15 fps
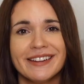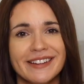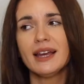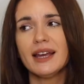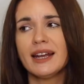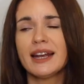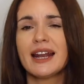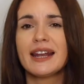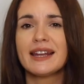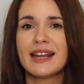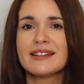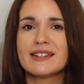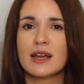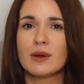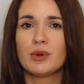And then at the
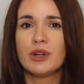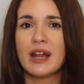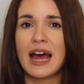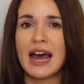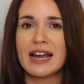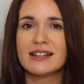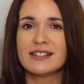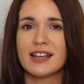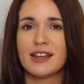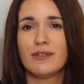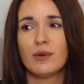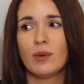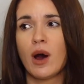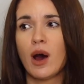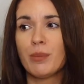end, I will add, if
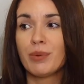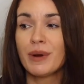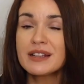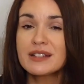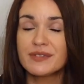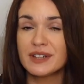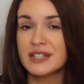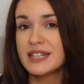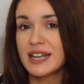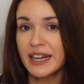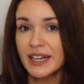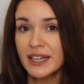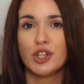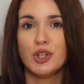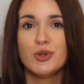you are
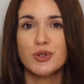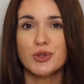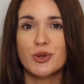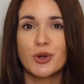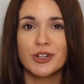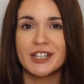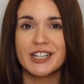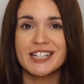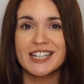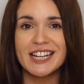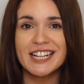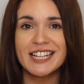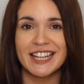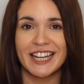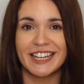breastfeeding, you do not need
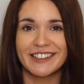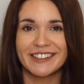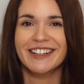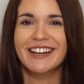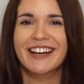anything.